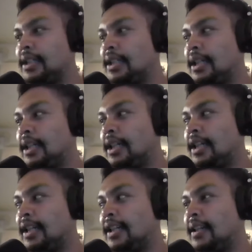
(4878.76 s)

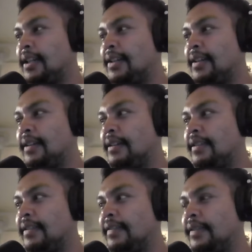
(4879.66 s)

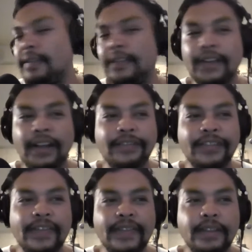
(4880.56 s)
to
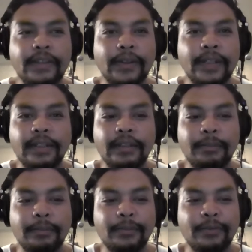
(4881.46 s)
have done this talk, and
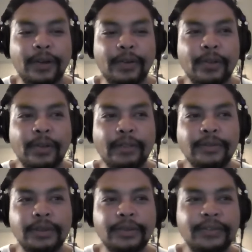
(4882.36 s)
I'm very
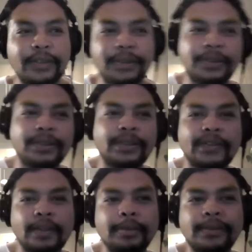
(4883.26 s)
grateful for
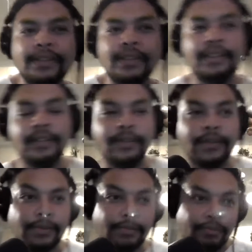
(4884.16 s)
the opportunity
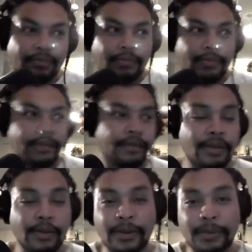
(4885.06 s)
to
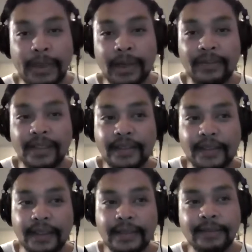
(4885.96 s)
talk about
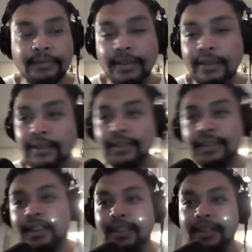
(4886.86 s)
these things,
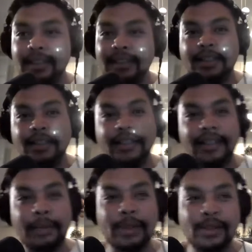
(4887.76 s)
which
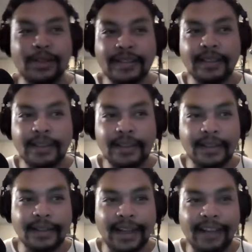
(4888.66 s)
I'm interested
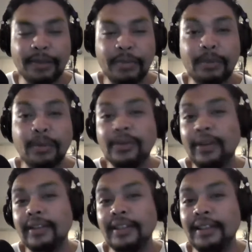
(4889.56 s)
in, and having people
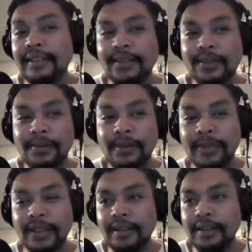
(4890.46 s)
to actually listen to what
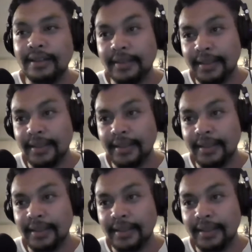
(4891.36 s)
I'm saying is